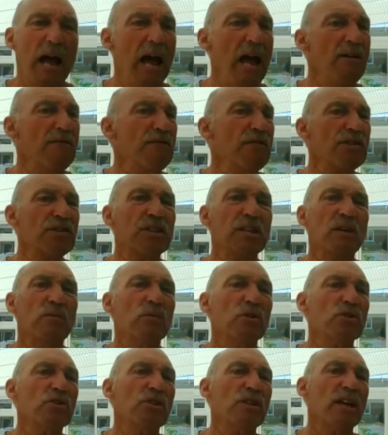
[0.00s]
Everything
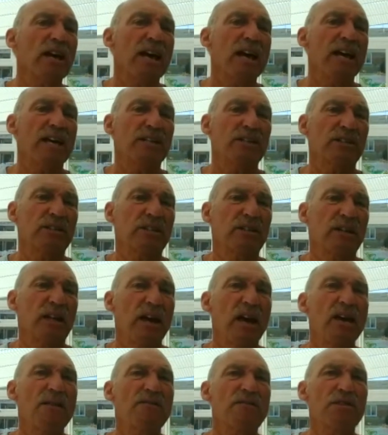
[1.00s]
was theirs
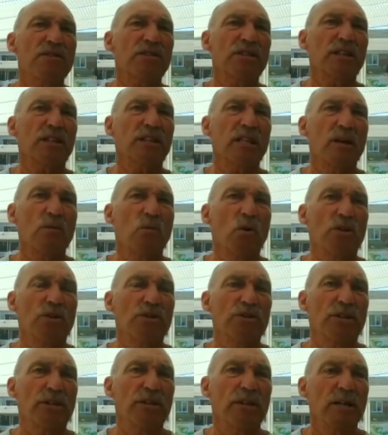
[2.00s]
everything they
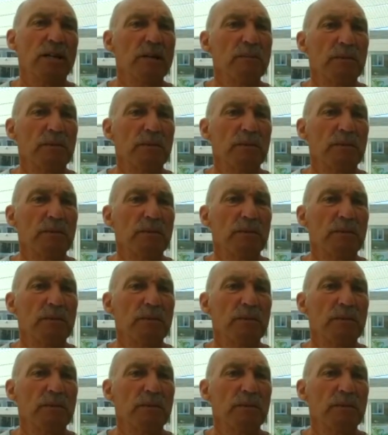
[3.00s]
wanted.